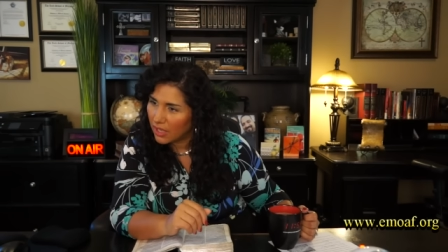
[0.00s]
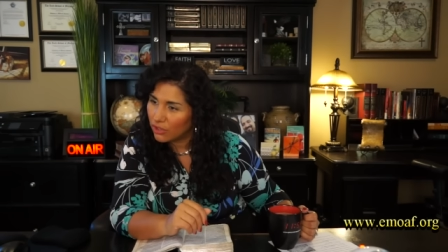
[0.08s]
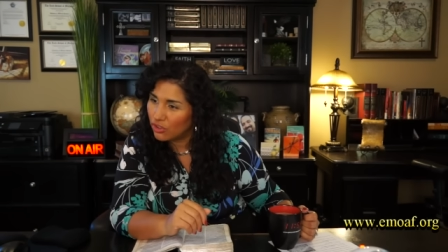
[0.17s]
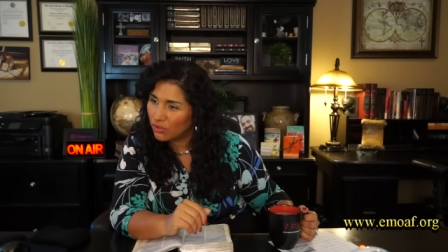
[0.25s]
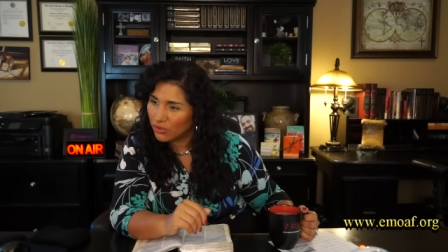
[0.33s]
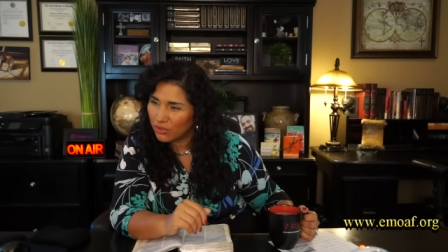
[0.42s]

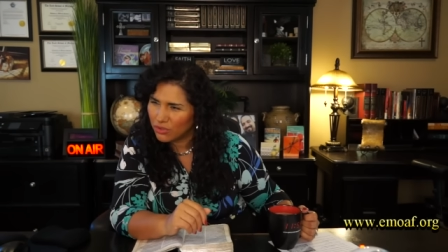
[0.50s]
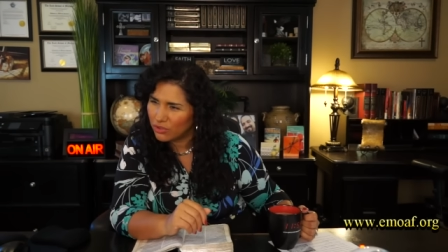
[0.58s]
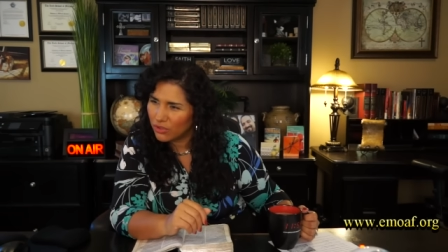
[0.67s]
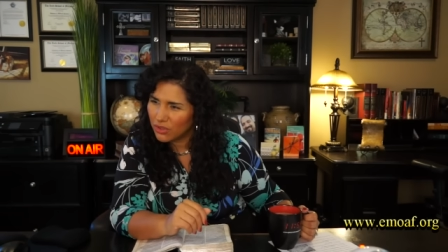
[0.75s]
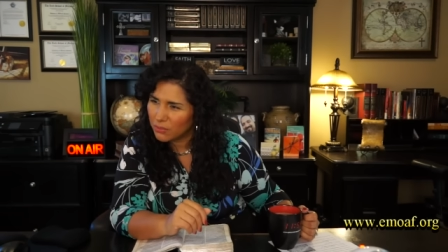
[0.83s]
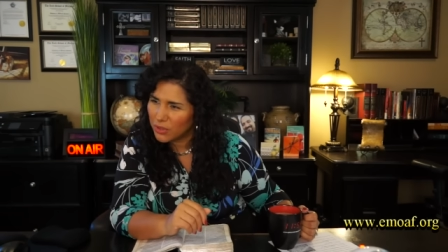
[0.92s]
And you're, you're,
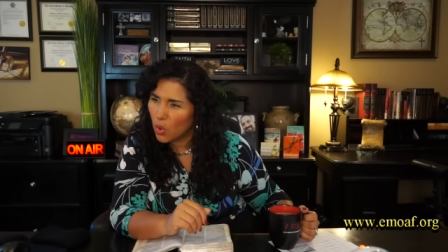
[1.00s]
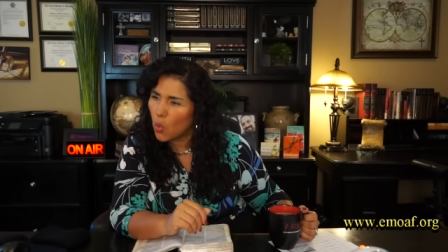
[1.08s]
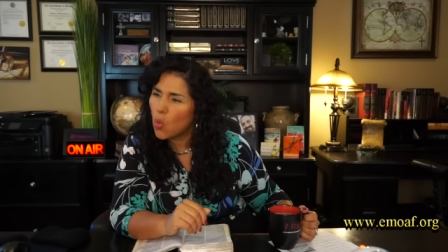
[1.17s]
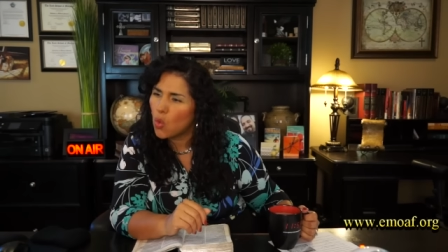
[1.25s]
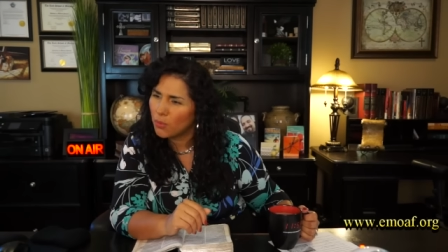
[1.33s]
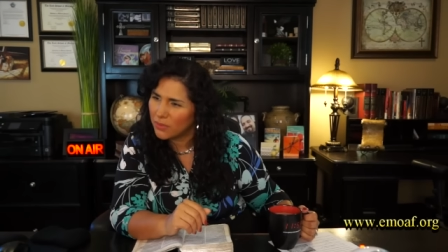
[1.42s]
you're going to be a
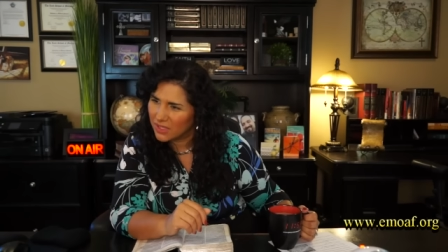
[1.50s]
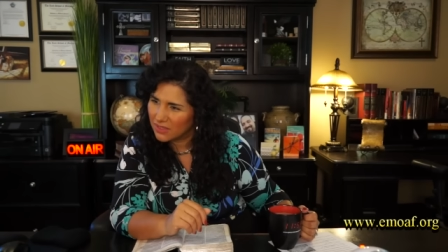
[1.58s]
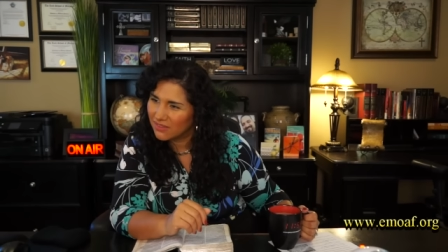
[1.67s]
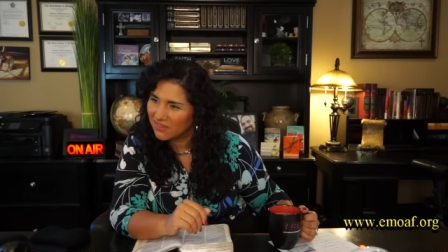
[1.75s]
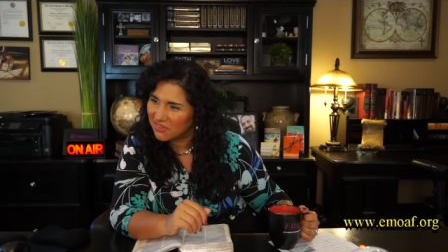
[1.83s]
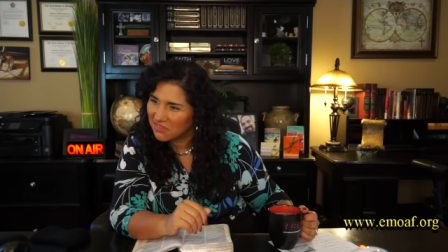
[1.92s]

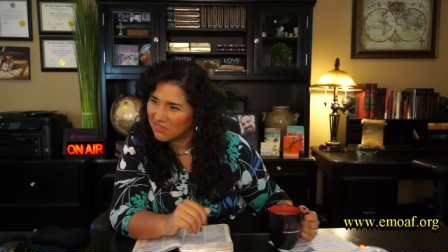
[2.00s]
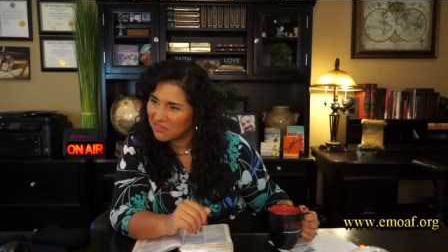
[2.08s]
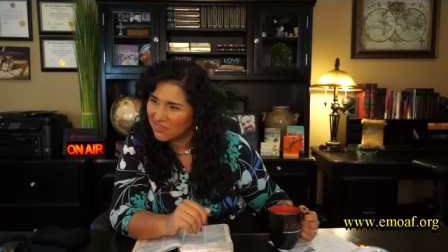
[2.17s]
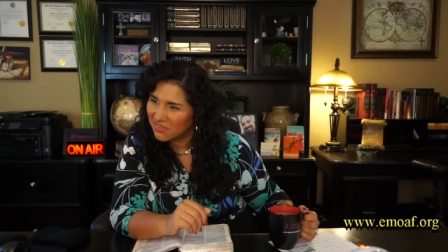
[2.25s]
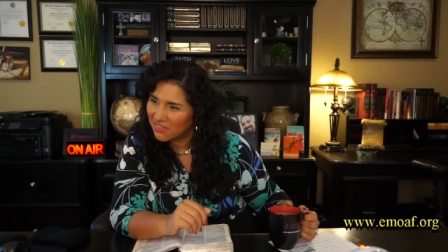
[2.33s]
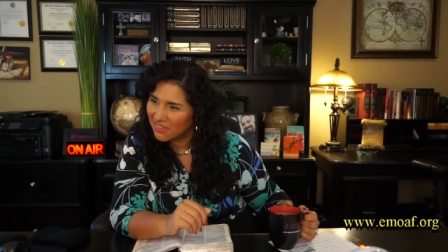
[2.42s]
woman
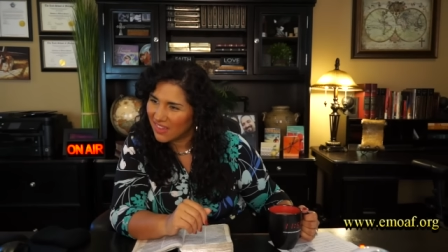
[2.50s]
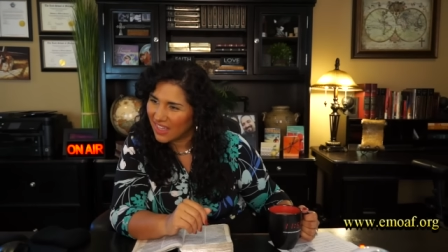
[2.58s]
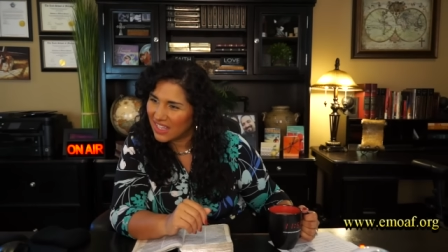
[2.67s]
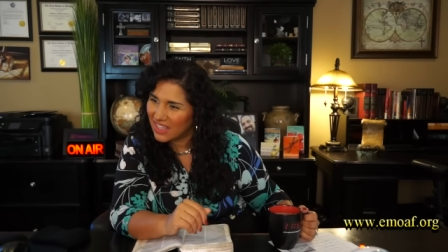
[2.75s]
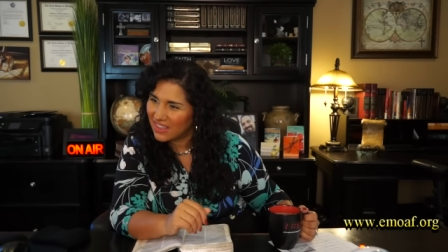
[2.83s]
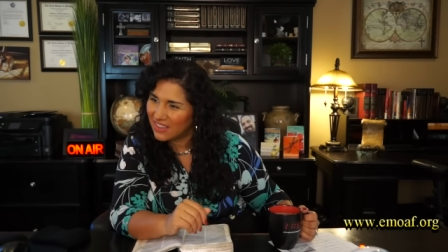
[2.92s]

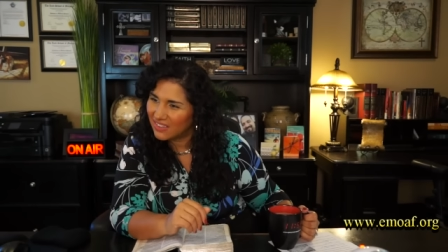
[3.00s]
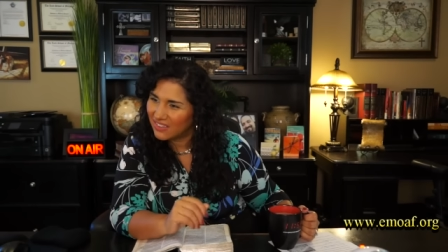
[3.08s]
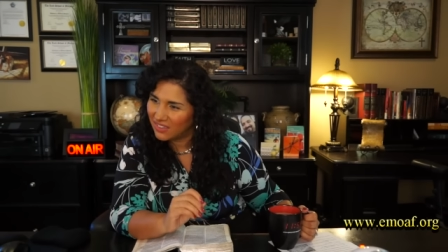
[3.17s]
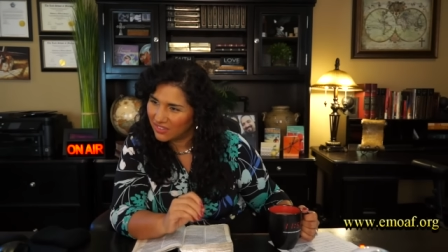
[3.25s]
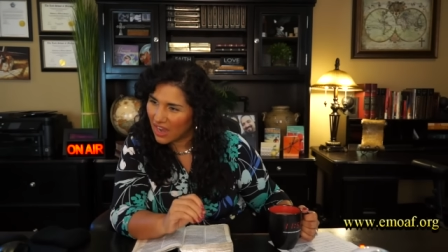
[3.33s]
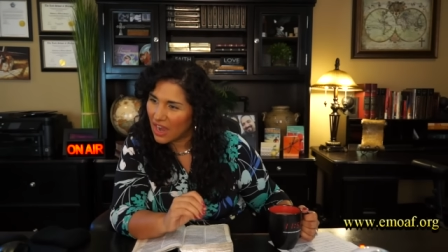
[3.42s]
that he is
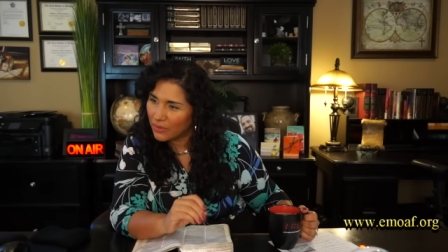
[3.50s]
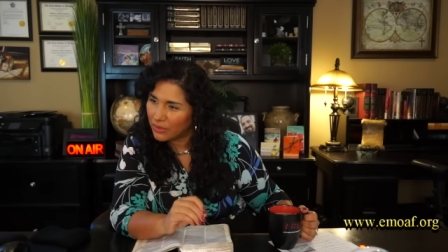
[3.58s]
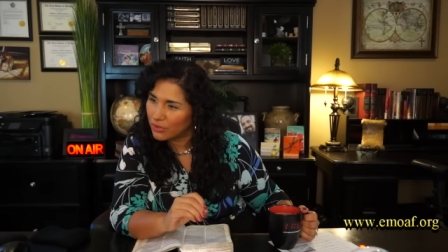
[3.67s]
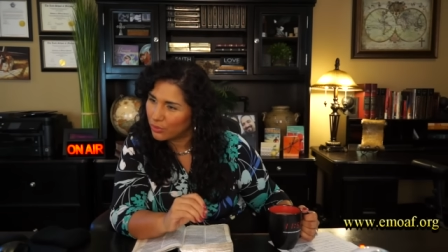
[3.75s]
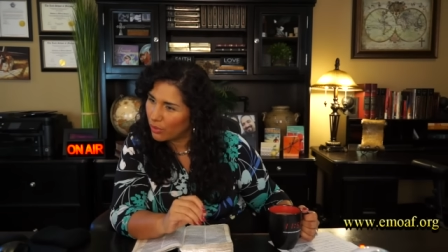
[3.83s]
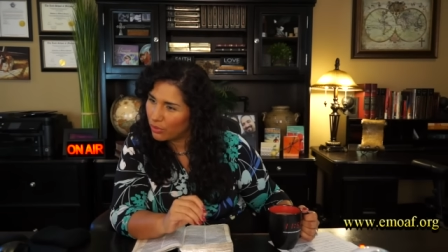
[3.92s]

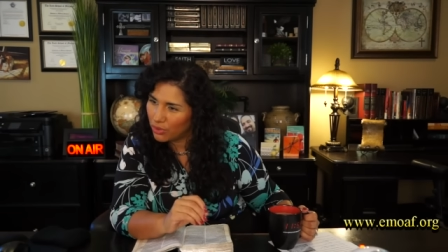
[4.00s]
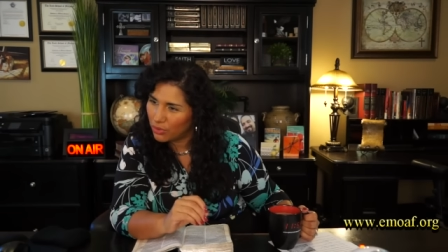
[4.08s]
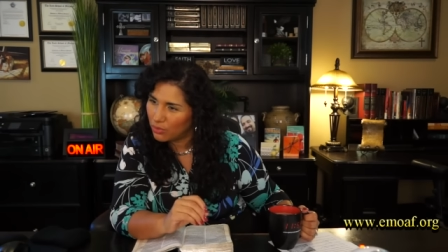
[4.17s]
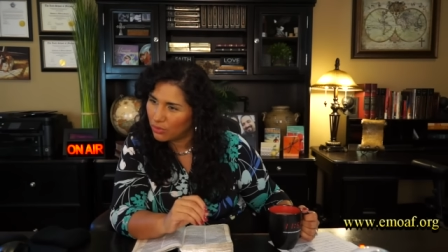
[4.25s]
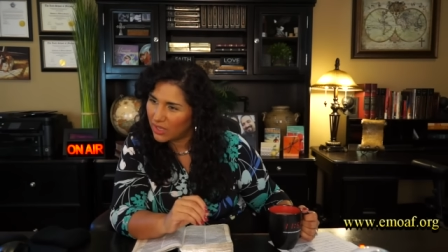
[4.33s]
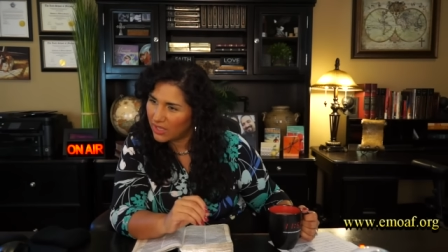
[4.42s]
desiring to grow
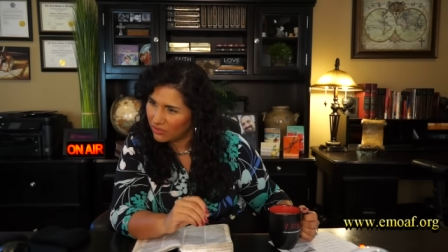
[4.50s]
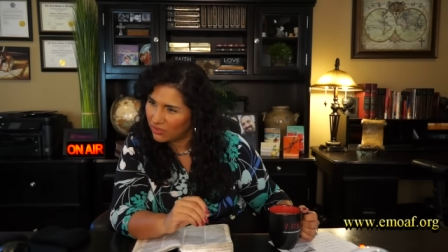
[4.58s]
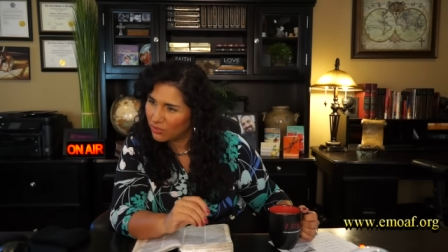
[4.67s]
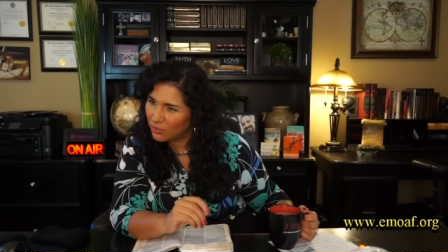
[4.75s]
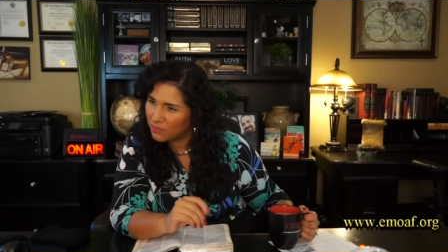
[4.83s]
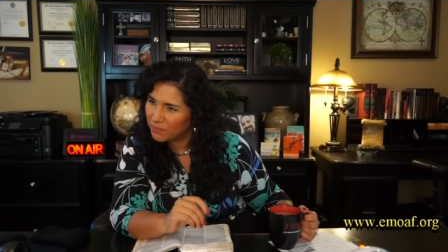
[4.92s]
you
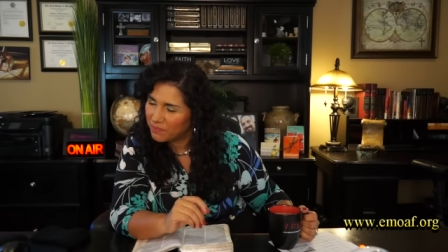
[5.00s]
into.